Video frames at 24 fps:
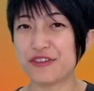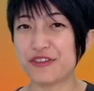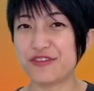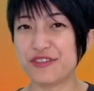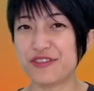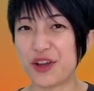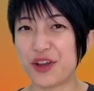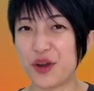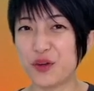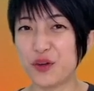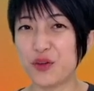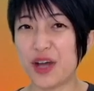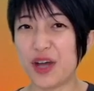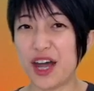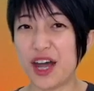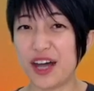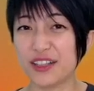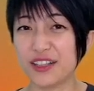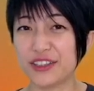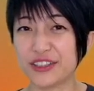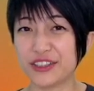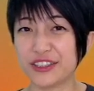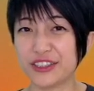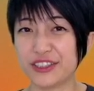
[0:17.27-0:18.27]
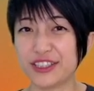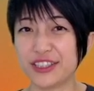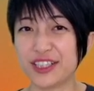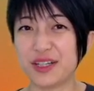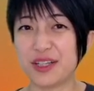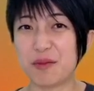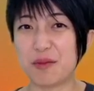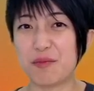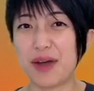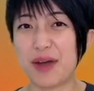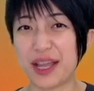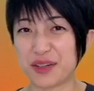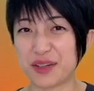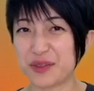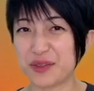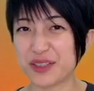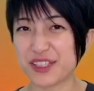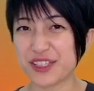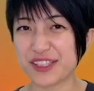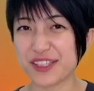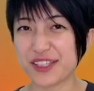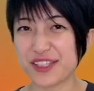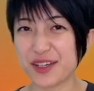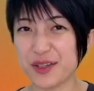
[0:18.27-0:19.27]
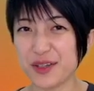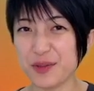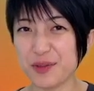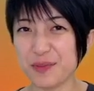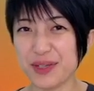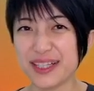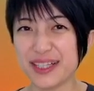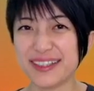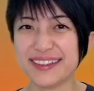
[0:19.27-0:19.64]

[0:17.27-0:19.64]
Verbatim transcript: phone under a microscope,